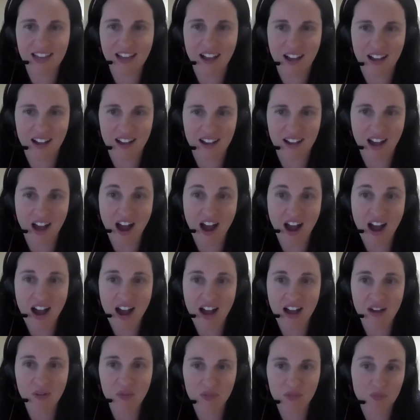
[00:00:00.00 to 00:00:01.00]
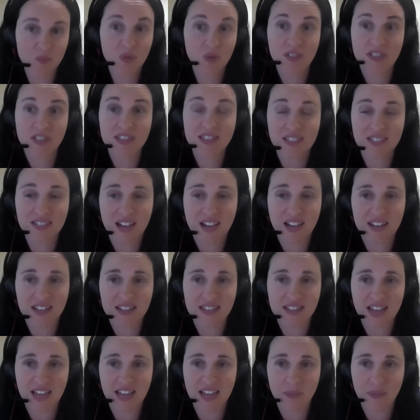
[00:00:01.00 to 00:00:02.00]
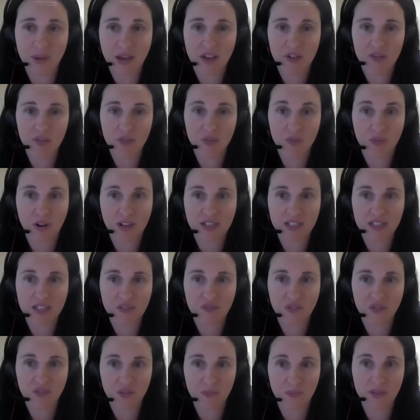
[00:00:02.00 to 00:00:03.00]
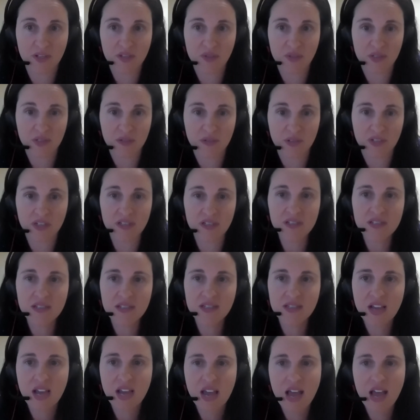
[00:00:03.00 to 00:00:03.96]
What does the data say about the rates of youth mental illness?